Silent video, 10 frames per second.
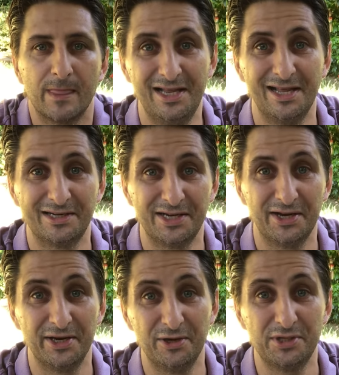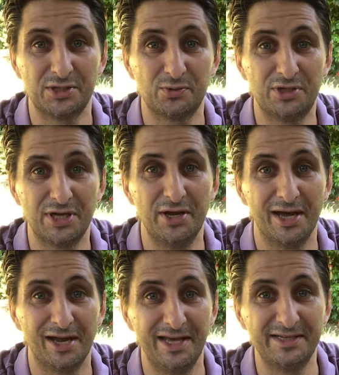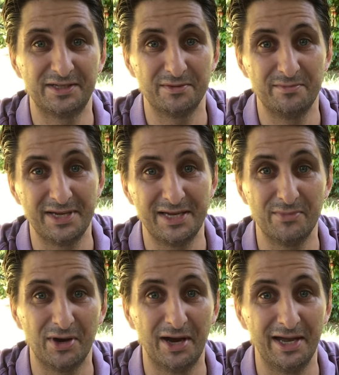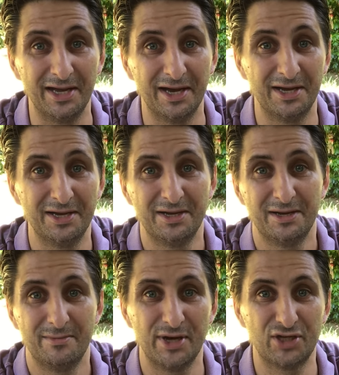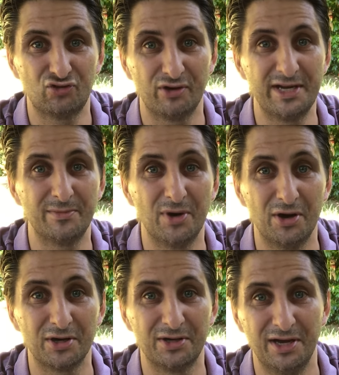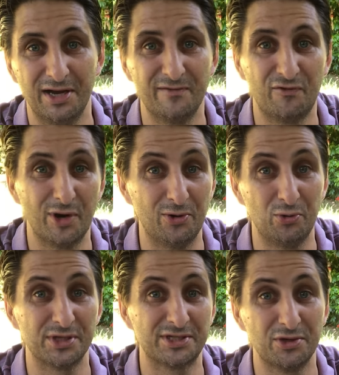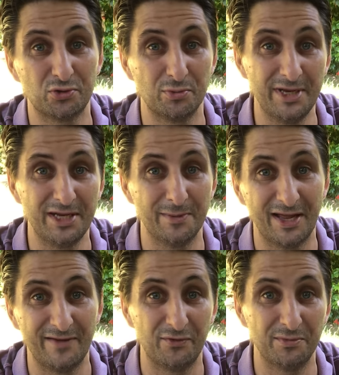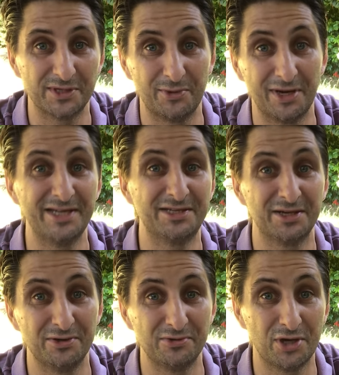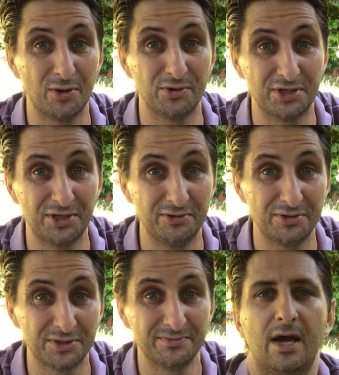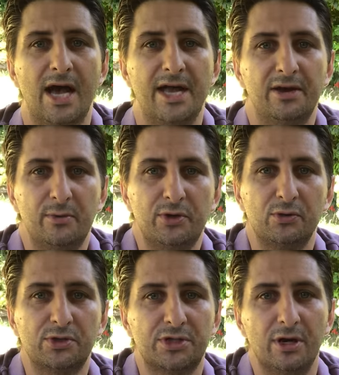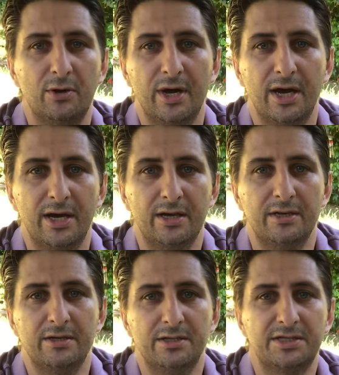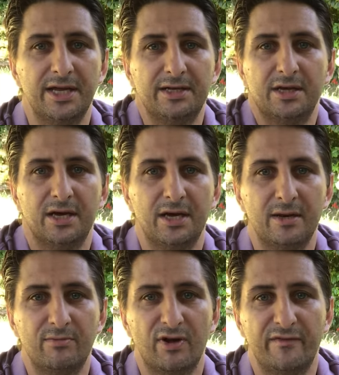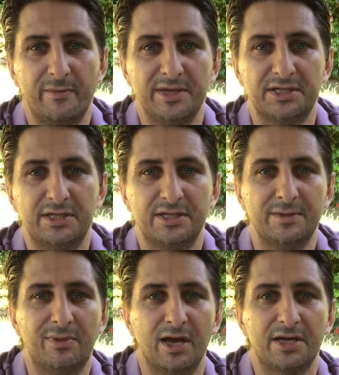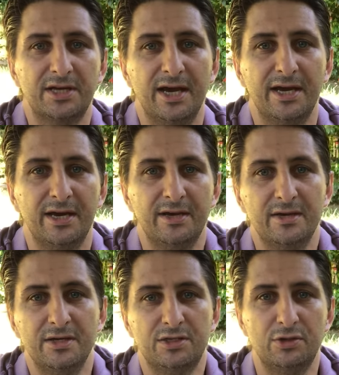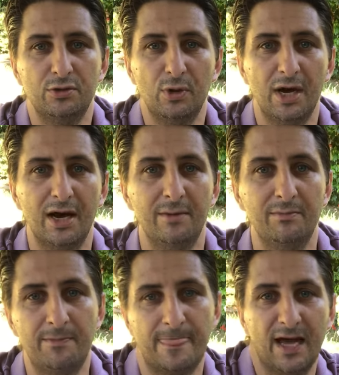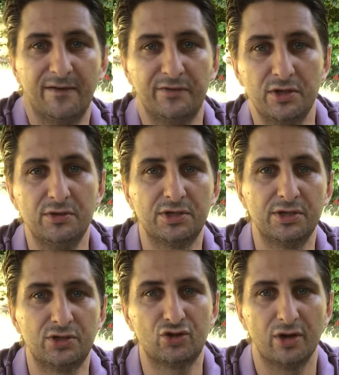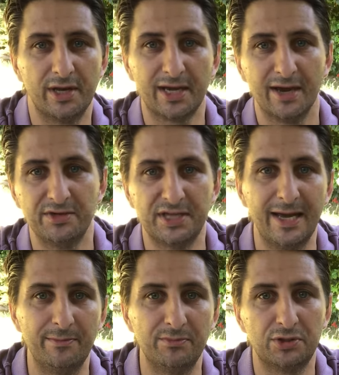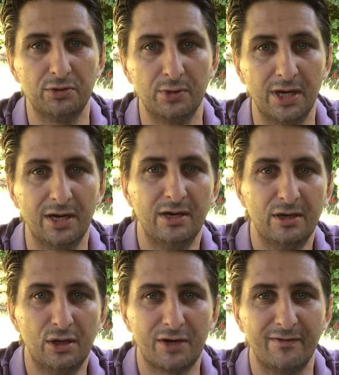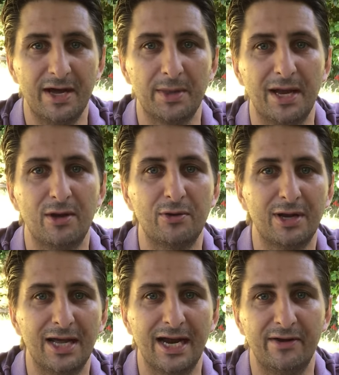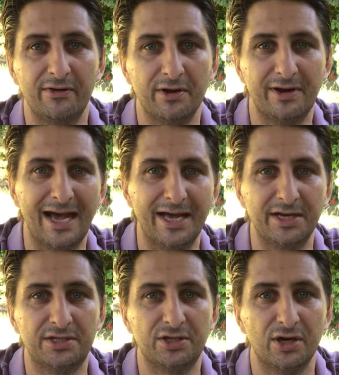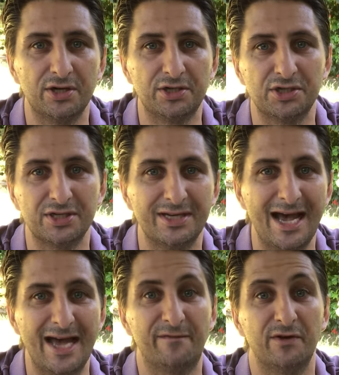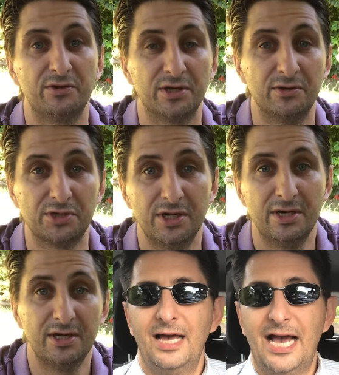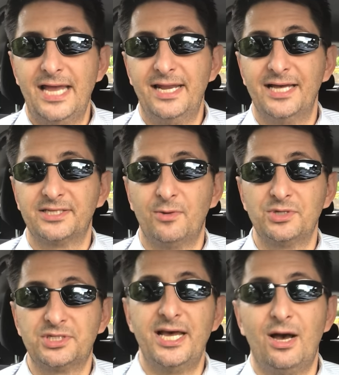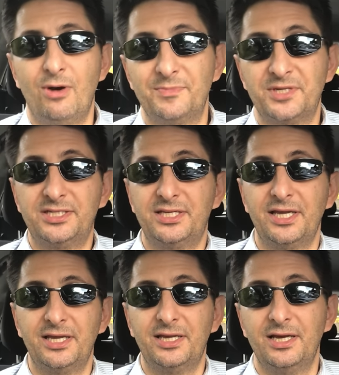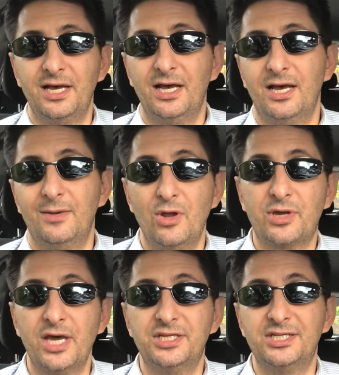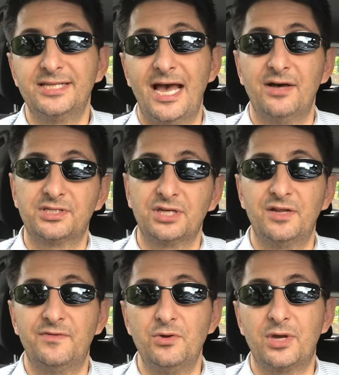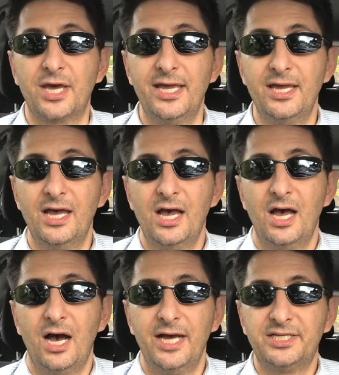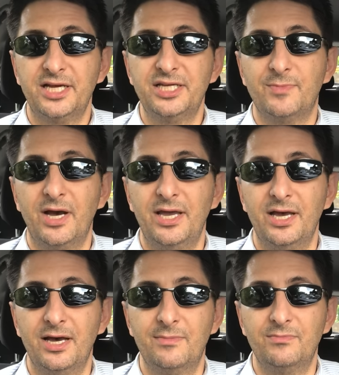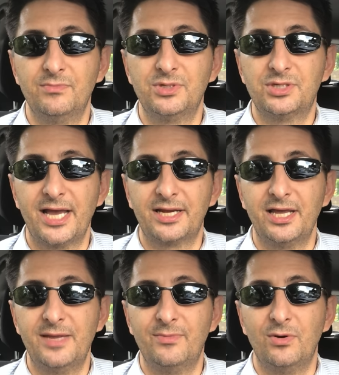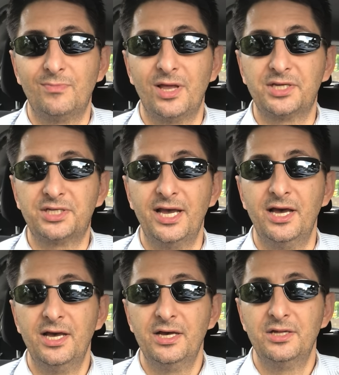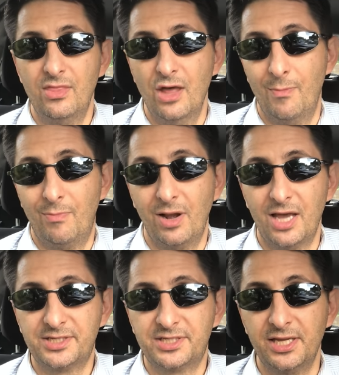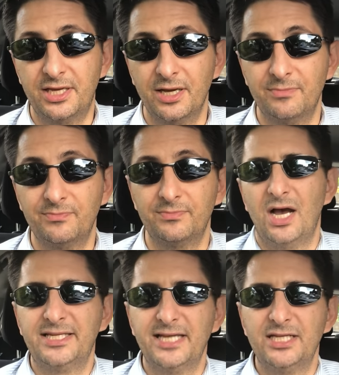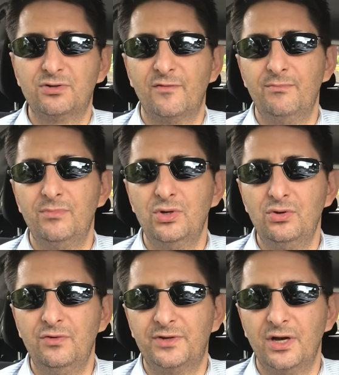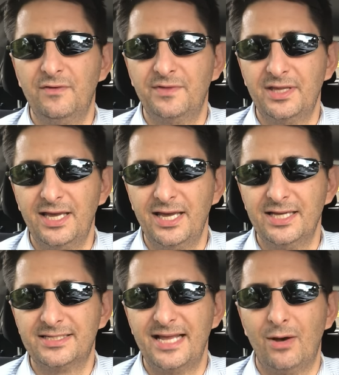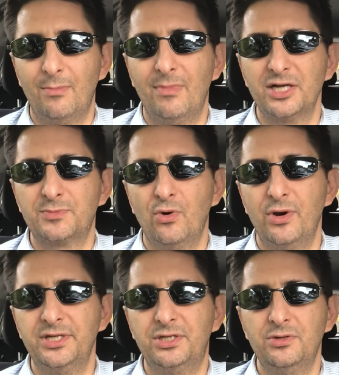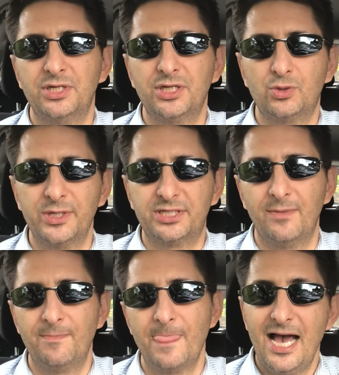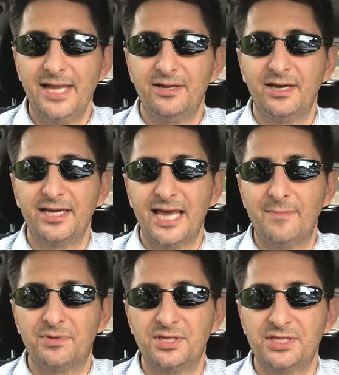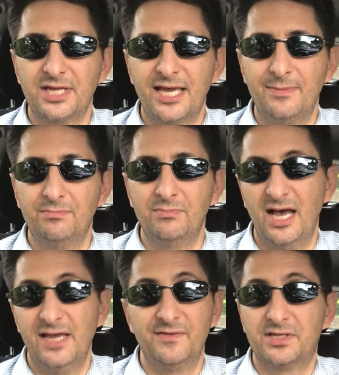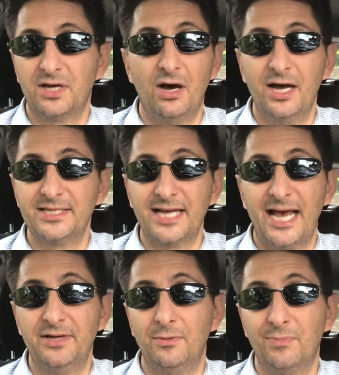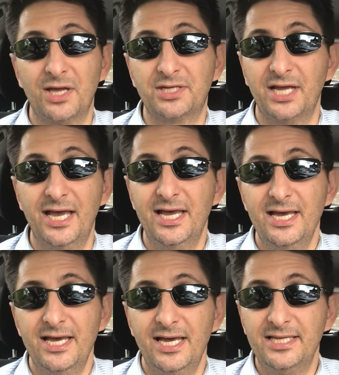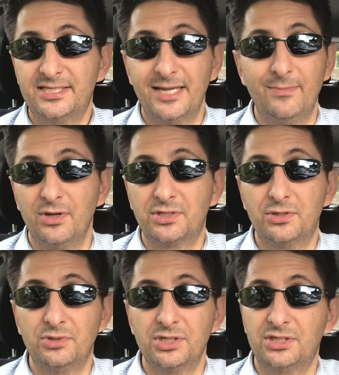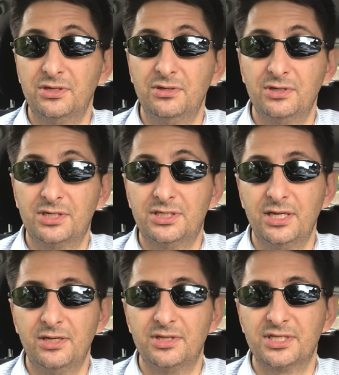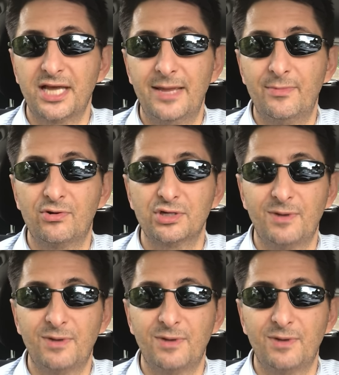Little did I know this would turn out later to be my uh, my trademark uh, throughout all the social media platforms I would later go, go on to use. And I would also uh, send uh, private messages in PlugShare to um, other users to try and encourage them to uh, look around their local area and add charges and add photos. And as I was now updating um, locations outside of the UK, I changed my um, tag name on PlugShare, the Plug Seeker. I tend to have moved over the years now much more into using Twitter and I kept the same avatar as I had on PlugShare. It seemed logical just to continue the same across